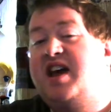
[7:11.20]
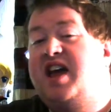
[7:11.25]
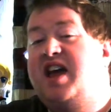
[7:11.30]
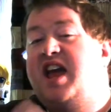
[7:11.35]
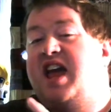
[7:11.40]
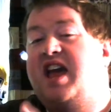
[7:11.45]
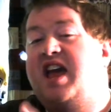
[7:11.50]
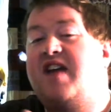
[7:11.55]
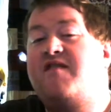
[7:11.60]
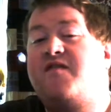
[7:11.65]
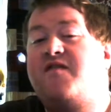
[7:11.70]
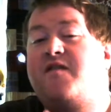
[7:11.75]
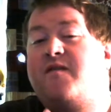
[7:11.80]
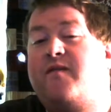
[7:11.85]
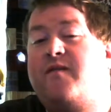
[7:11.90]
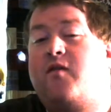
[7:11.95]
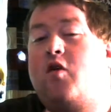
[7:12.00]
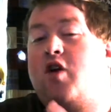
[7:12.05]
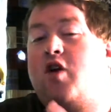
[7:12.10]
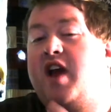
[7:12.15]
if
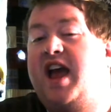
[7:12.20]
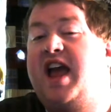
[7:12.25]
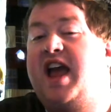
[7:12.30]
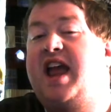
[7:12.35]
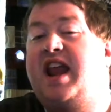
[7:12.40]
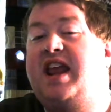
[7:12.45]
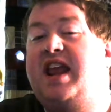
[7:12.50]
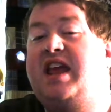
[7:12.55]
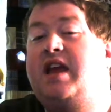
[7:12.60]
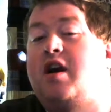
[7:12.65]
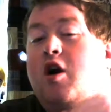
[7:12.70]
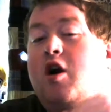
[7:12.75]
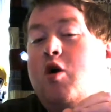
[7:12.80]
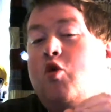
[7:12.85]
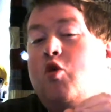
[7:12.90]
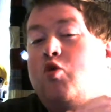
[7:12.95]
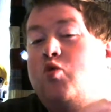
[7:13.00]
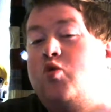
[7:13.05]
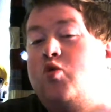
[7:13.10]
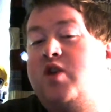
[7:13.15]
for any
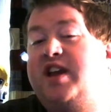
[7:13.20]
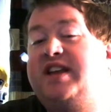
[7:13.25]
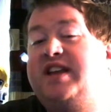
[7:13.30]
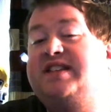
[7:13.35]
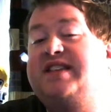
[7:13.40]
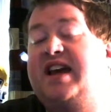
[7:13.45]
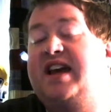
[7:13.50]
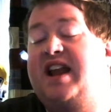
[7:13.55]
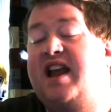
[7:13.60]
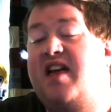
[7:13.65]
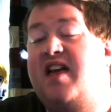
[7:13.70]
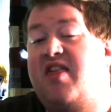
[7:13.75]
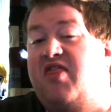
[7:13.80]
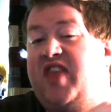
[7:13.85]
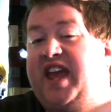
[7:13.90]
reason